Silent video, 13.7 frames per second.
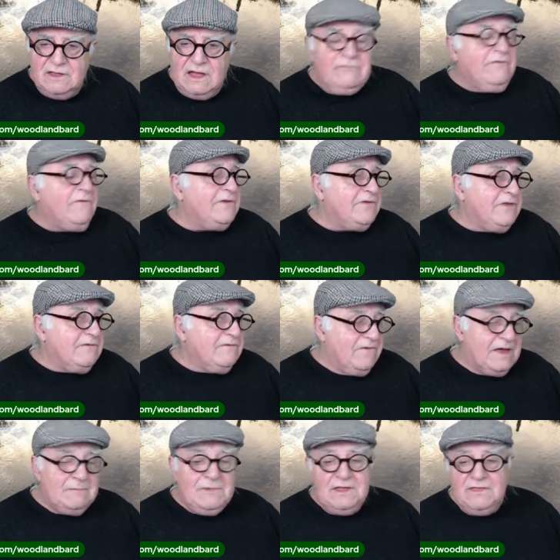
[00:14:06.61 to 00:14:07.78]
I was visiting
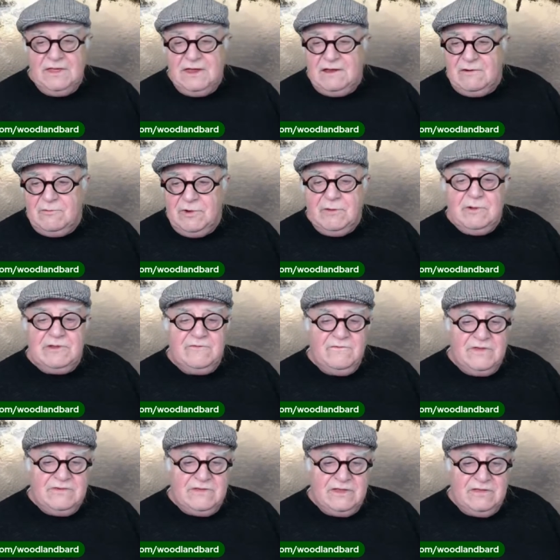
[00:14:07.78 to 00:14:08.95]
family there, and we went to
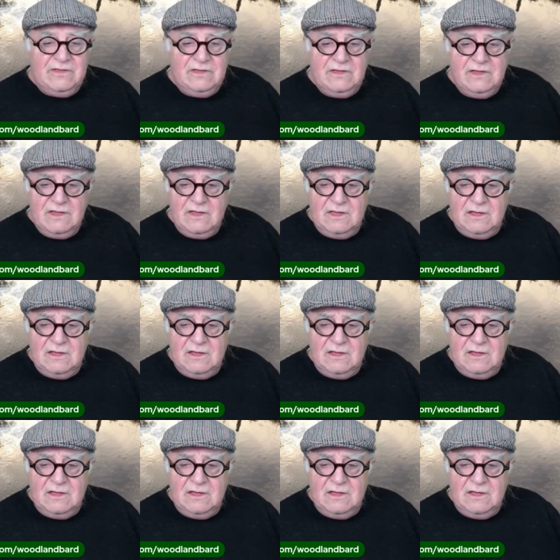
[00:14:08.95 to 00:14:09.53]
visit the,